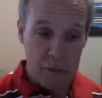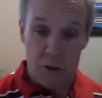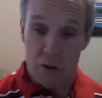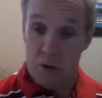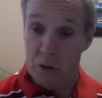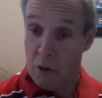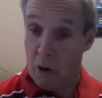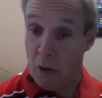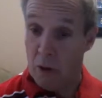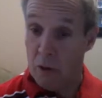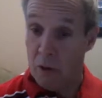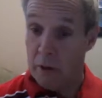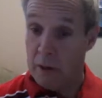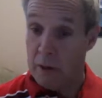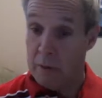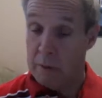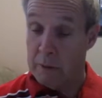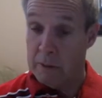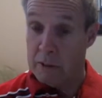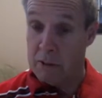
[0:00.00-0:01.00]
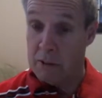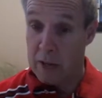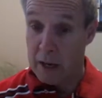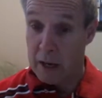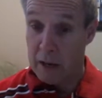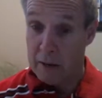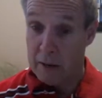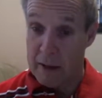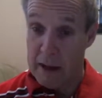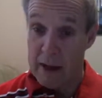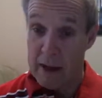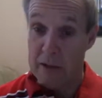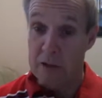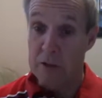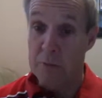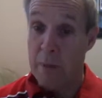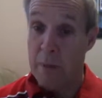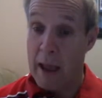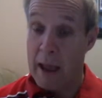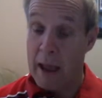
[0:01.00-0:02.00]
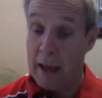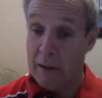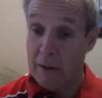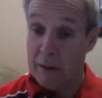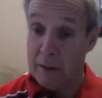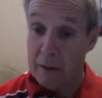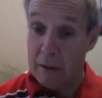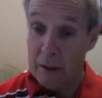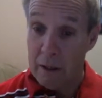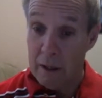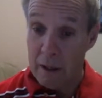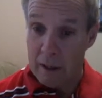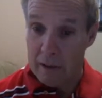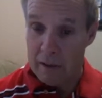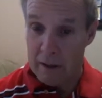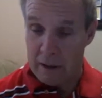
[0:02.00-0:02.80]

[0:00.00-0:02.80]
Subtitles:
slowly but steadily expanded